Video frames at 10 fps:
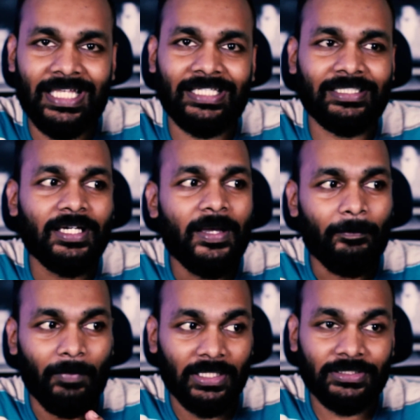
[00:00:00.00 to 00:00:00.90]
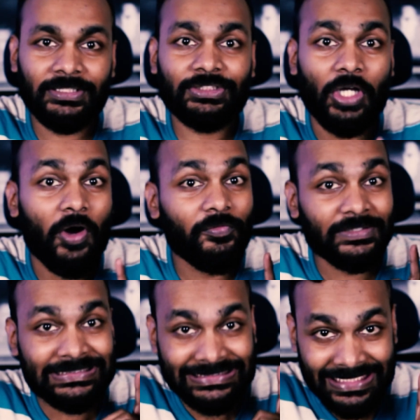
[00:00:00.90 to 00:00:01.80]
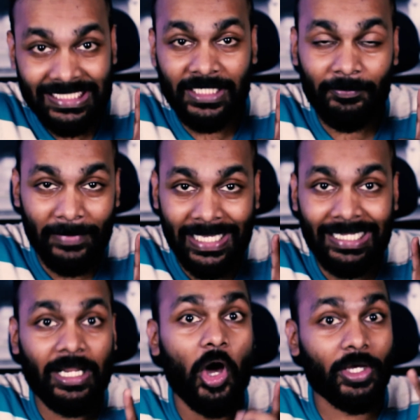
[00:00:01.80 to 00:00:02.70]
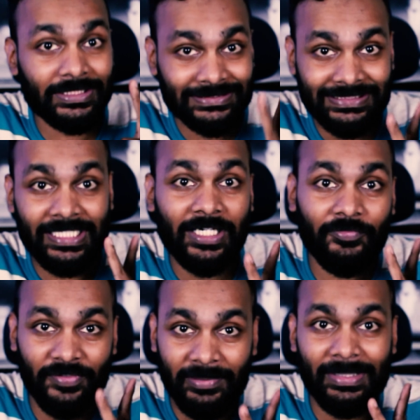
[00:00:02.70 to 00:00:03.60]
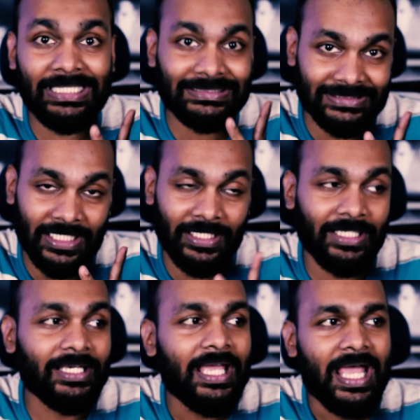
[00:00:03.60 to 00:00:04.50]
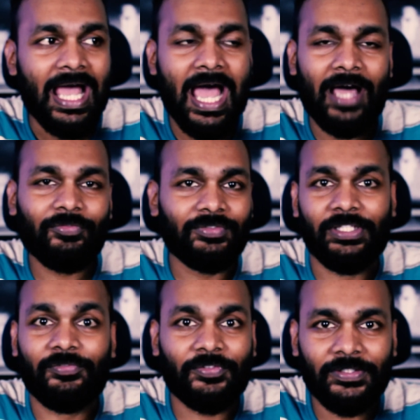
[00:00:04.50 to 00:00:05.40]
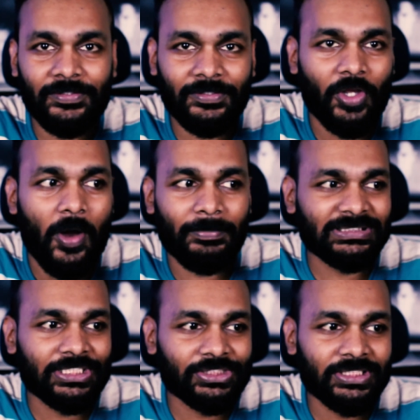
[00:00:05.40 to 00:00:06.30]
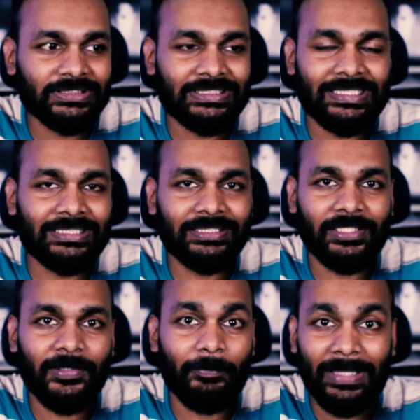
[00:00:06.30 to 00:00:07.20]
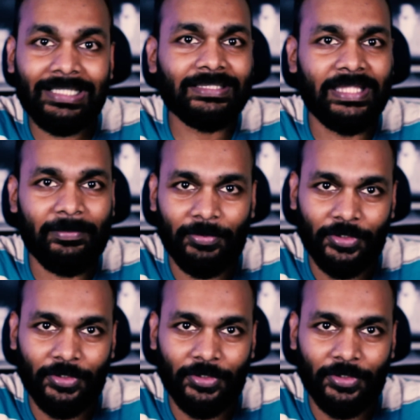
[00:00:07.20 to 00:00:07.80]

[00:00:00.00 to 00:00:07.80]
that mothers of a single male or a single female child have different compositions in the milk they